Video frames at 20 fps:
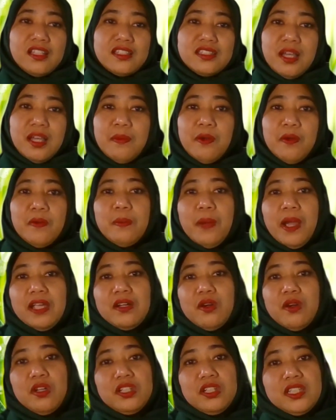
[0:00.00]
Some of my
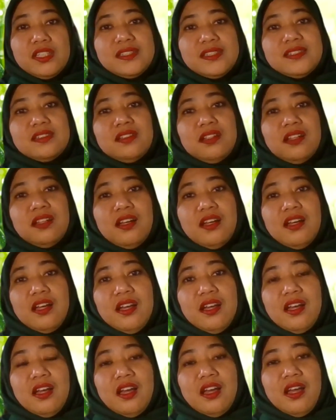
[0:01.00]
colleagues
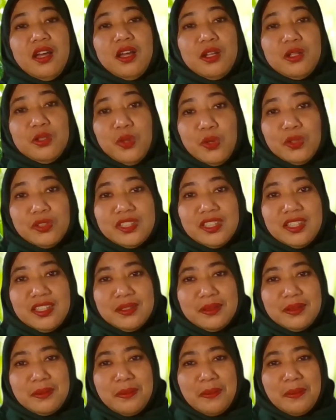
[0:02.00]

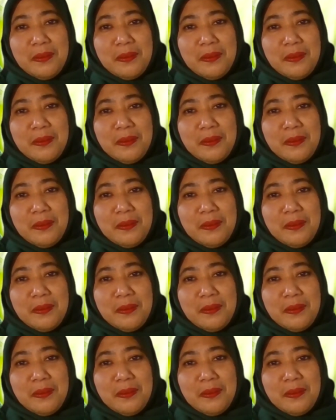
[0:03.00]
noted